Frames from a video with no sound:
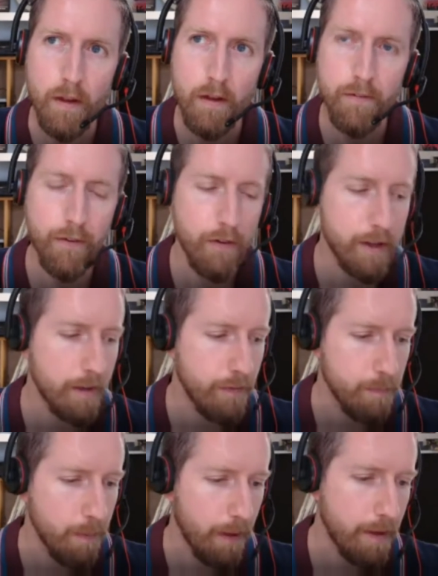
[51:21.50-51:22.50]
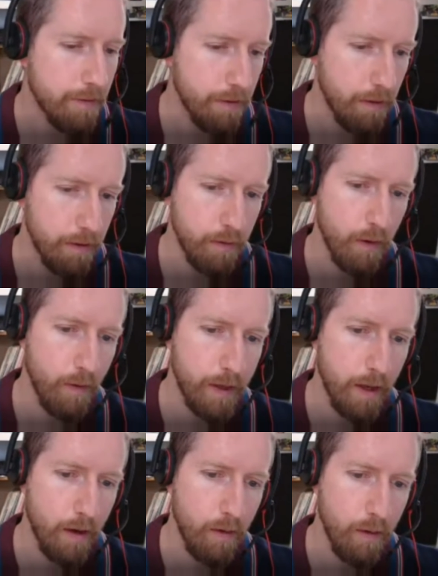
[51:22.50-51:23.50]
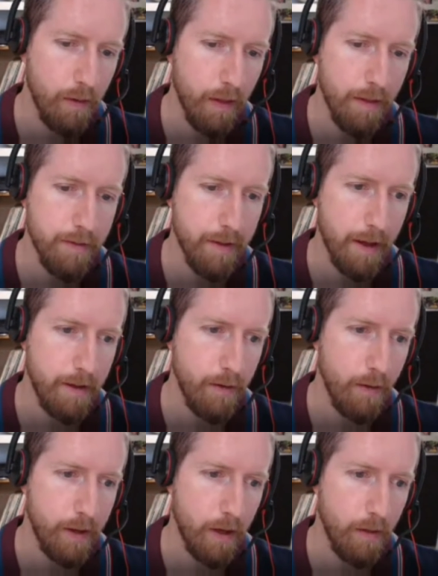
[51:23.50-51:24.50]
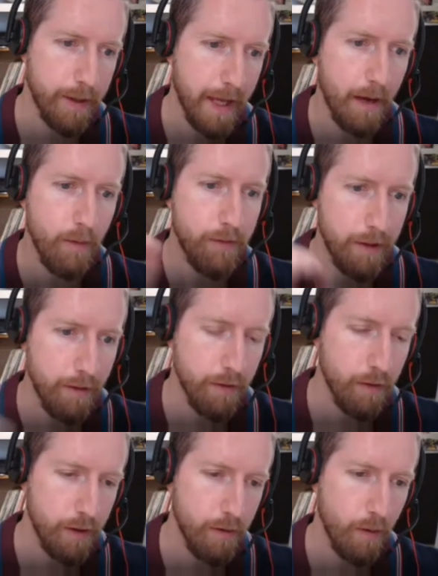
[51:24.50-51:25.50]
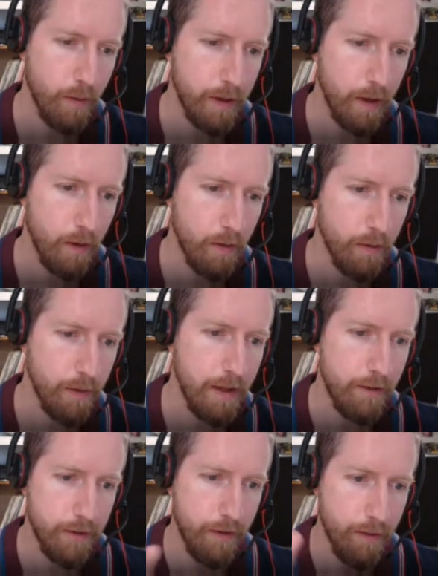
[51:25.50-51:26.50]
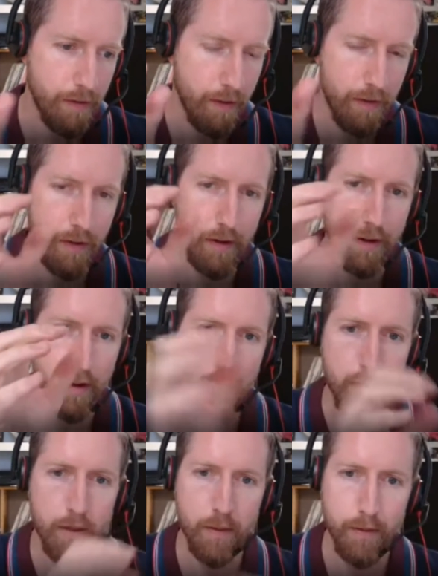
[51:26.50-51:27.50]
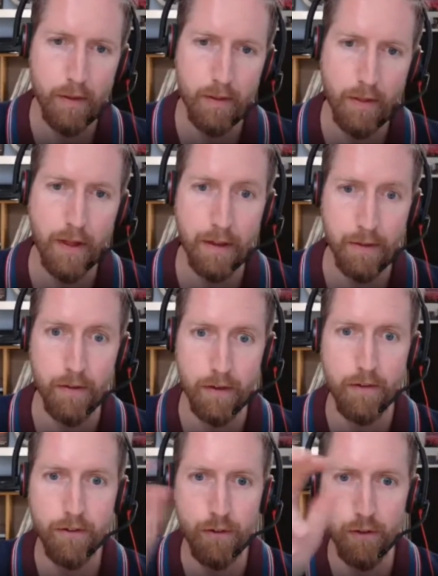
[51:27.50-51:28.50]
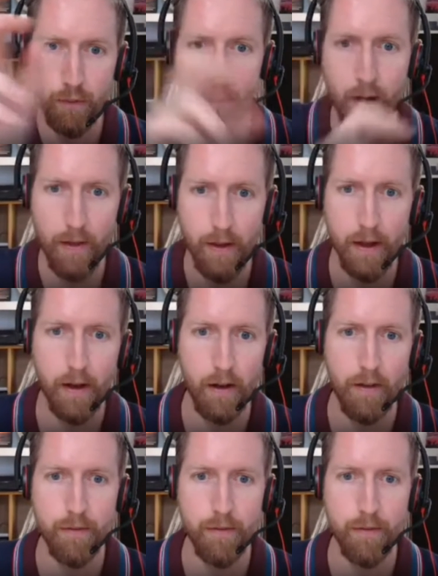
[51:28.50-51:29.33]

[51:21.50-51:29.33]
for a given place, that you only know, let's say you only know the counties, or you only know the regions that the things that are insured and where they are.